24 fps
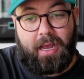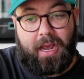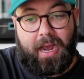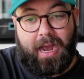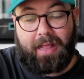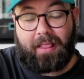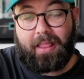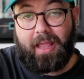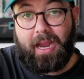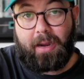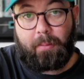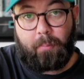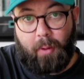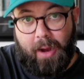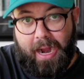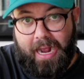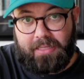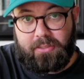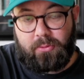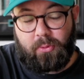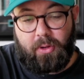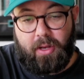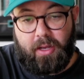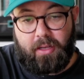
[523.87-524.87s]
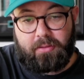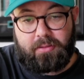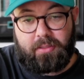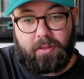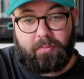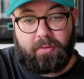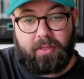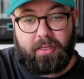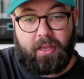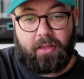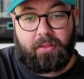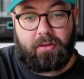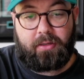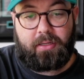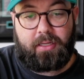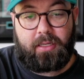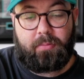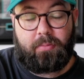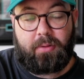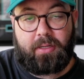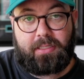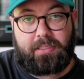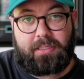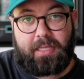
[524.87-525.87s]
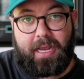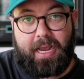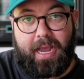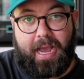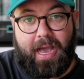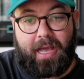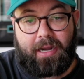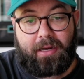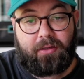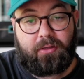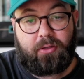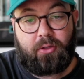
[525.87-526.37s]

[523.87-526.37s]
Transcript: I like Braswell, some of the other DBs they added.